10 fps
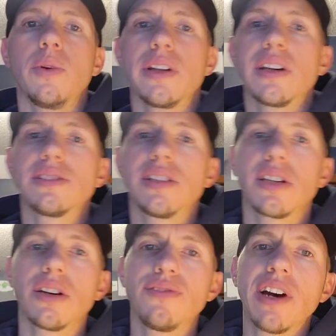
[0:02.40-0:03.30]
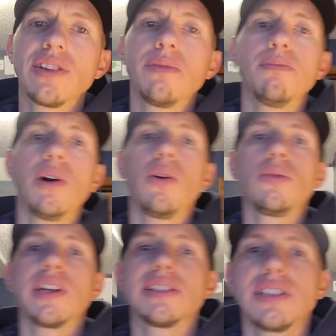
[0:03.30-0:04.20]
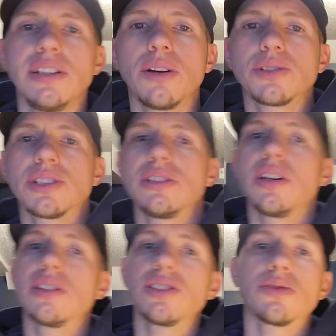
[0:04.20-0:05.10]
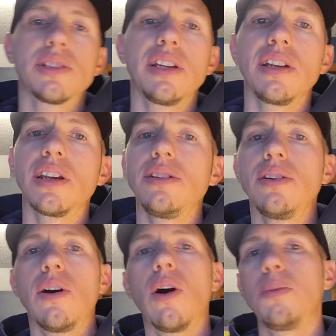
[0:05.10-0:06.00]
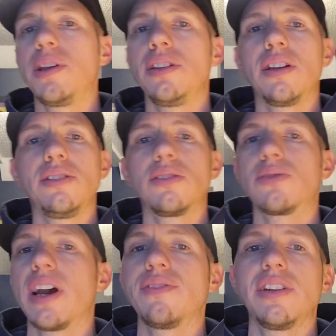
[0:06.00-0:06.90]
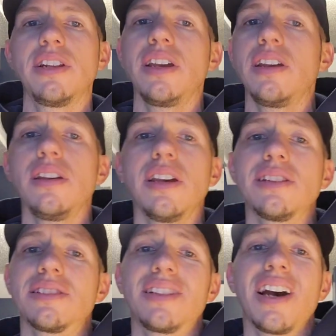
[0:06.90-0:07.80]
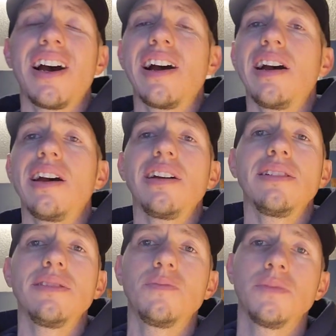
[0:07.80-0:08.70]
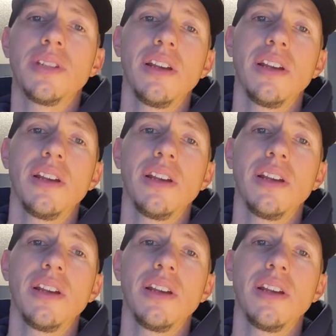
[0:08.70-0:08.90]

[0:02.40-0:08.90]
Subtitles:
When I think of how the moon has the ocean on a string, and you hold me in your gravity, it's God.